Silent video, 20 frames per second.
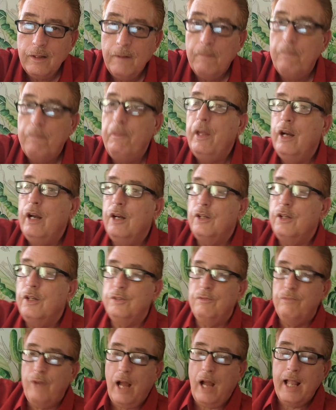There's
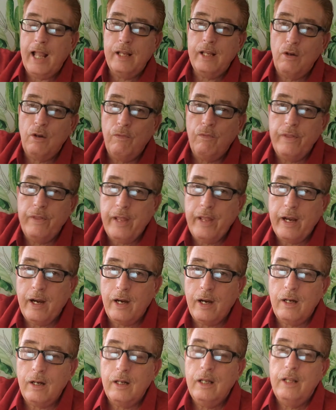viand over
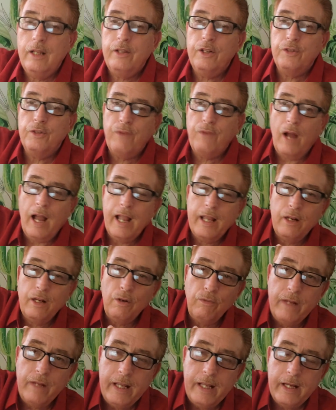there. There's viand
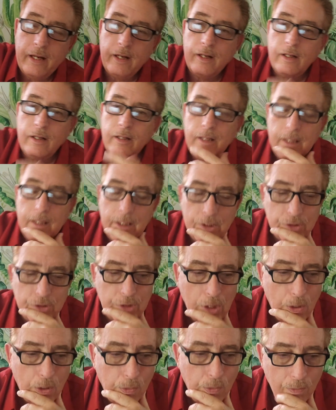over here. And
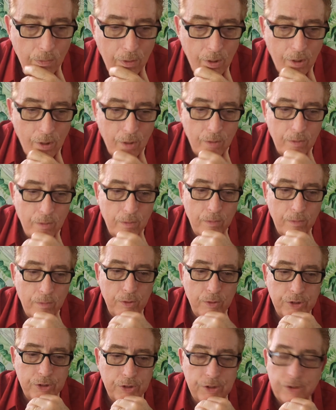so
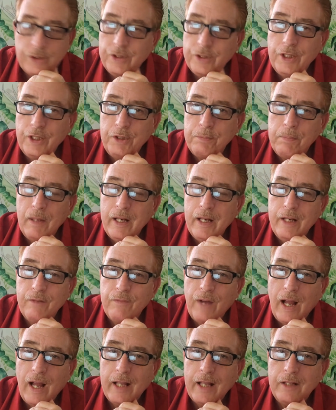Ruth says, there's plenty of
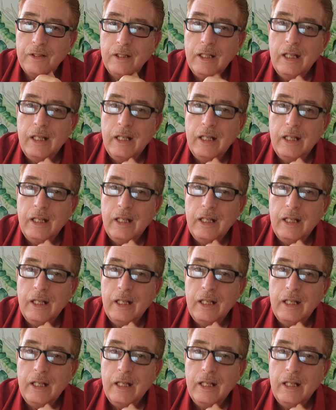viand.